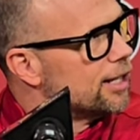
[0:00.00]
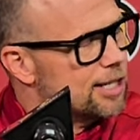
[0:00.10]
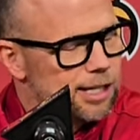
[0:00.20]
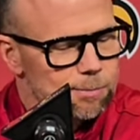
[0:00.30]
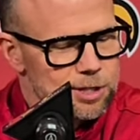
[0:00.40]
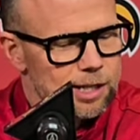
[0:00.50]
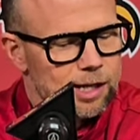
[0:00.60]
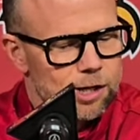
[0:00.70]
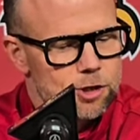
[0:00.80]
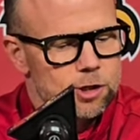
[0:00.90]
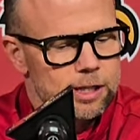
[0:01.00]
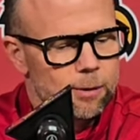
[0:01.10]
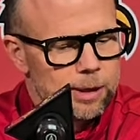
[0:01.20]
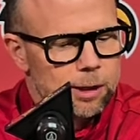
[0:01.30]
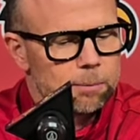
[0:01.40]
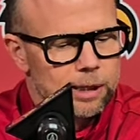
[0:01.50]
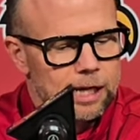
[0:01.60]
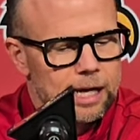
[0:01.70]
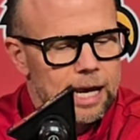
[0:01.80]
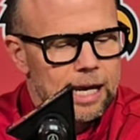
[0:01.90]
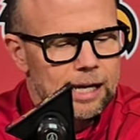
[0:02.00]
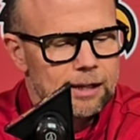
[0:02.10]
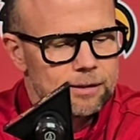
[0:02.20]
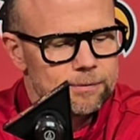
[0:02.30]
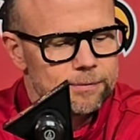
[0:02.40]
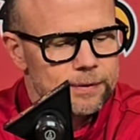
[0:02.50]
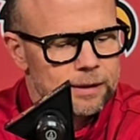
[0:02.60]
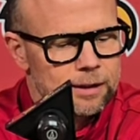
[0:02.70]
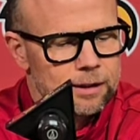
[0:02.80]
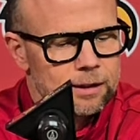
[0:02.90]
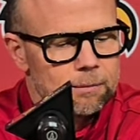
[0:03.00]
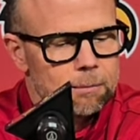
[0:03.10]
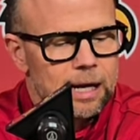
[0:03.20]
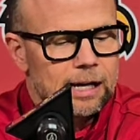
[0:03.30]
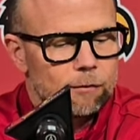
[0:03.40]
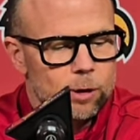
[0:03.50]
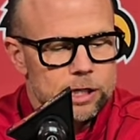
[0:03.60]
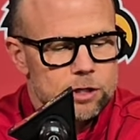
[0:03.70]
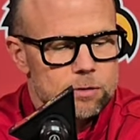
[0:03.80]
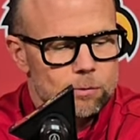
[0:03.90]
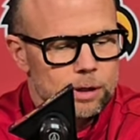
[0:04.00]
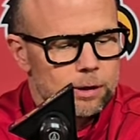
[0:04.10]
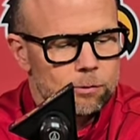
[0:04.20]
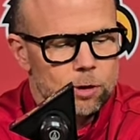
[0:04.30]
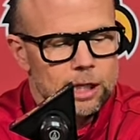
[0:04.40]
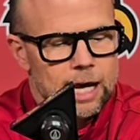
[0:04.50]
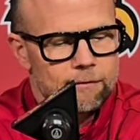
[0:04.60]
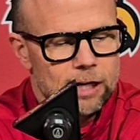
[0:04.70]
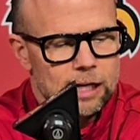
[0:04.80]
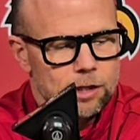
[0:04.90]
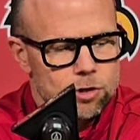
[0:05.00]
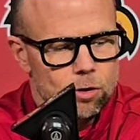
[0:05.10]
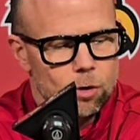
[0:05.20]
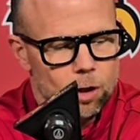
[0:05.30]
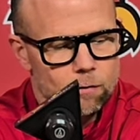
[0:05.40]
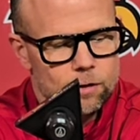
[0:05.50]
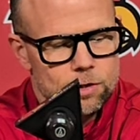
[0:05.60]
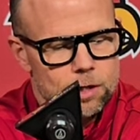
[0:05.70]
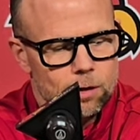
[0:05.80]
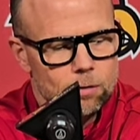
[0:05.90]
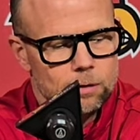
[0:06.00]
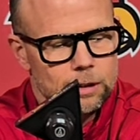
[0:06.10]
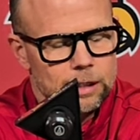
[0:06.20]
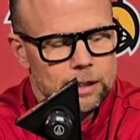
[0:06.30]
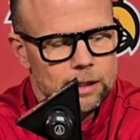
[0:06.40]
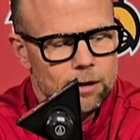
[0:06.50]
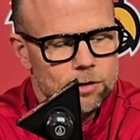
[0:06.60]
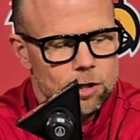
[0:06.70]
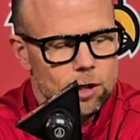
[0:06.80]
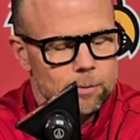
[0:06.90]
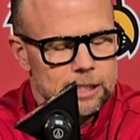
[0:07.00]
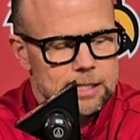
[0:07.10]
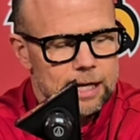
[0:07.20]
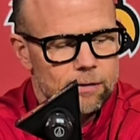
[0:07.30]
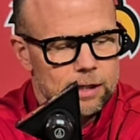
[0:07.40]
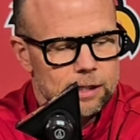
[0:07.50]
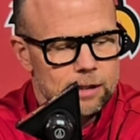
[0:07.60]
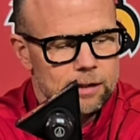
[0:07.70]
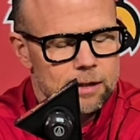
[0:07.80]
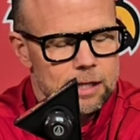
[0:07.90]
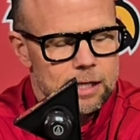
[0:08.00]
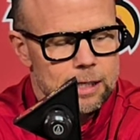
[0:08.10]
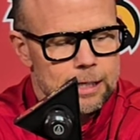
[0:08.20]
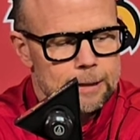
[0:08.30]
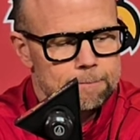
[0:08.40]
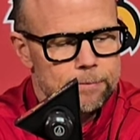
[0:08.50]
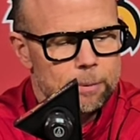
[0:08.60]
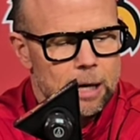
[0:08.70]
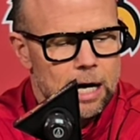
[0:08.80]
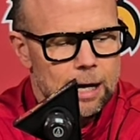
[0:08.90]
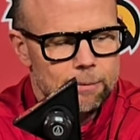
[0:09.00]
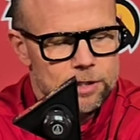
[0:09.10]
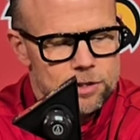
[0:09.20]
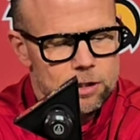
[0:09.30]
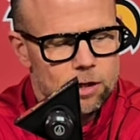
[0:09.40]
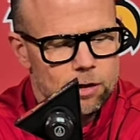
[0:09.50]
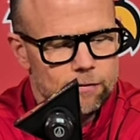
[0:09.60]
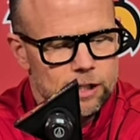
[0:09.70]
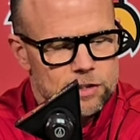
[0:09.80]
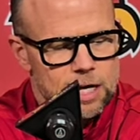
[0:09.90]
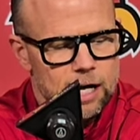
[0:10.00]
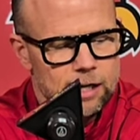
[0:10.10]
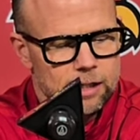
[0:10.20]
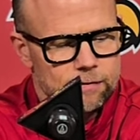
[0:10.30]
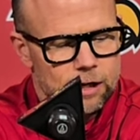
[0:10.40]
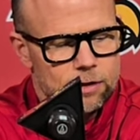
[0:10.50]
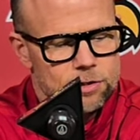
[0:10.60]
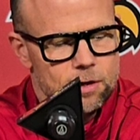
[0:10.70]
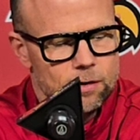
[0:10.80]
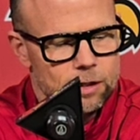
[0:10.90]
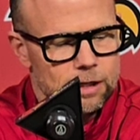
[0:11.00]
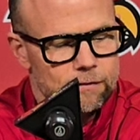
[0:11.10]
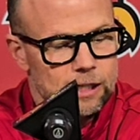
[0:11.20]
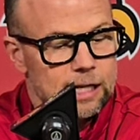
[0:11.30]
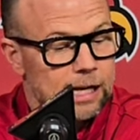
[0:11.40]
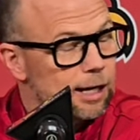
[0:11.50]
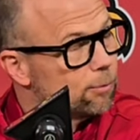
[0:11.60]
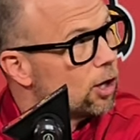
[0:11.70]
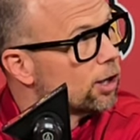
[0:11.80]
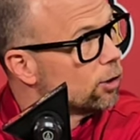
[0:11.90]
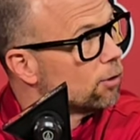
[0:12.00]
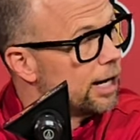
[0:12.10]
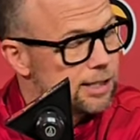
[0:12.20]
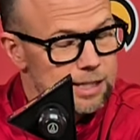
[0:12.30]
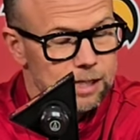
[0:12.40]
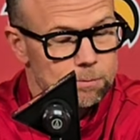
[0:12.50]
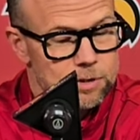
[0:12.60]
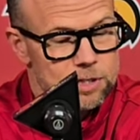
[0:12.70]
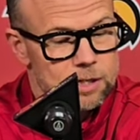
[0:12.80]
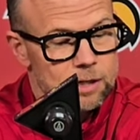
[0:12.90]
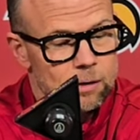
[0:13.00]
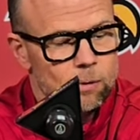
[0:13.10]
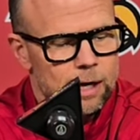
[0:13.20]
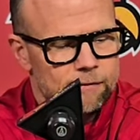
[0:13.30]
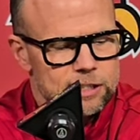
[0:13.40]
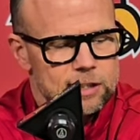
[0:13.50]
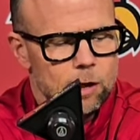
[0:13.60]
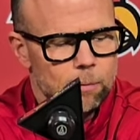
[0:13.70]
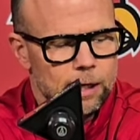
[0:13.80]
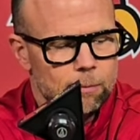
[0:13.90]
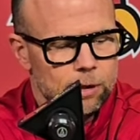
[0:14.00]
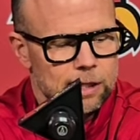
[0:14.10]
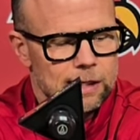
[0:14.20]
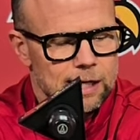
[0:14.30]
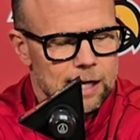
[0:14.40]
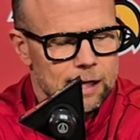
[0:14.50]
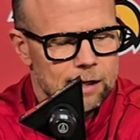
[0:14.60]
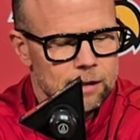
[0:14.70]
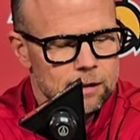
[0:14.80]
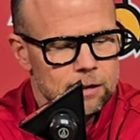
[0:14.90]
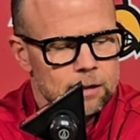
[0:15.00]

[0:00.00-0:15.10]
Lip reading: ranked teams in the country that we could play, eight, many of which we didn't really have any control over. So in our tournament down in the Bahamas, you know, you have Gonzaga, you have Arizona, you have Indiana. I'm talking the ranked teams. We obviously open up with Indiana.